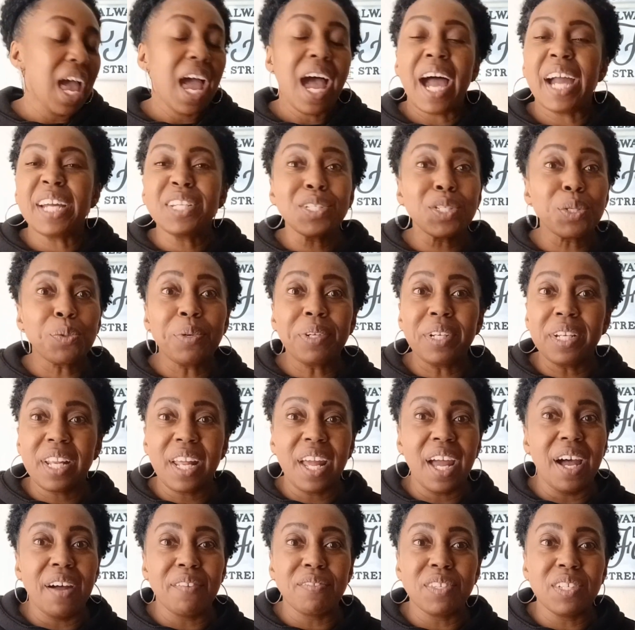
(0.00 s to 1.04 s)
I just wanted to
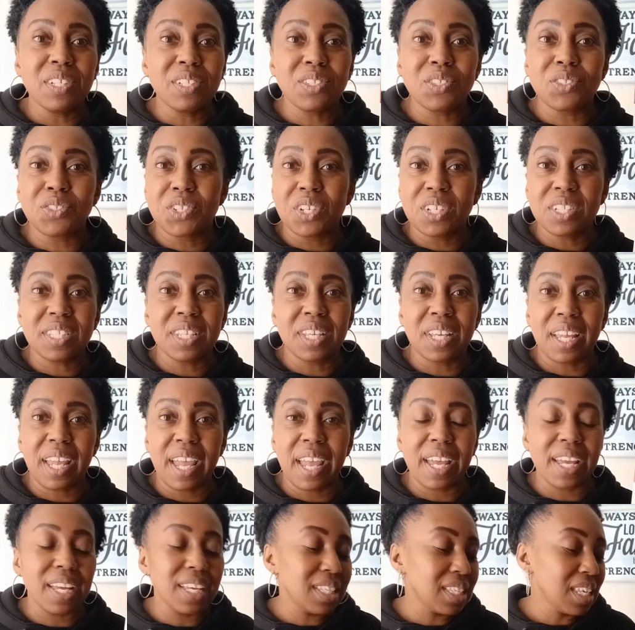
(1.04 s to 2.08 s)
have this just in
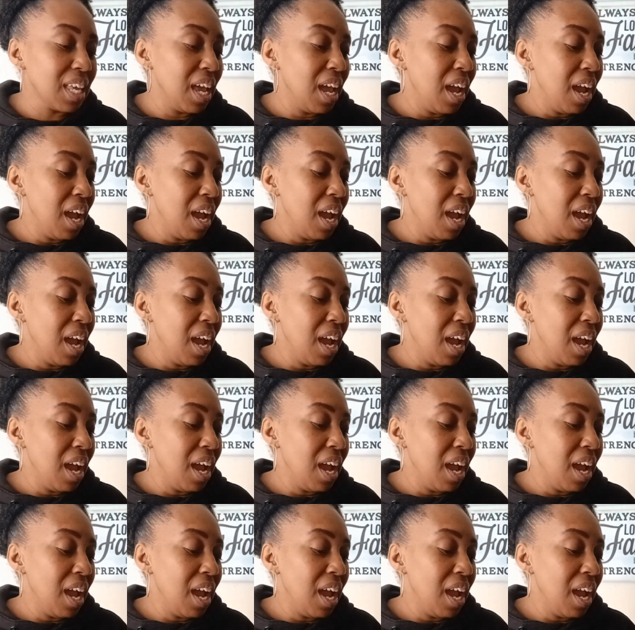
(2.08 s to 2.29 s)
case.